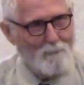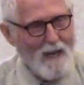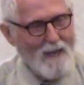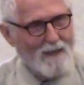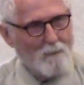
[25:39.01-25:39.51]

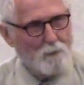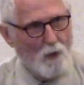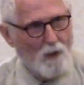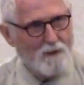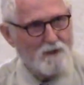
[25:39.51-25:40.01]
And I'm
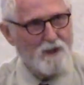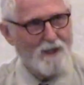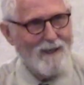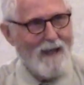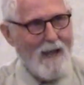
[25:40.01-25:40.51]
going to
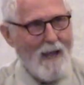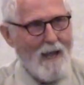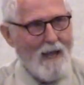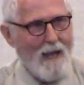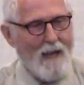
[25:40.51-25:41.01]

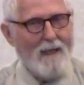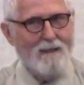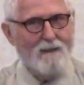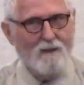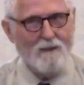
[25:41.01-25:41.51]

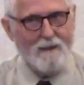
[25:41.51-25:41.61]
in,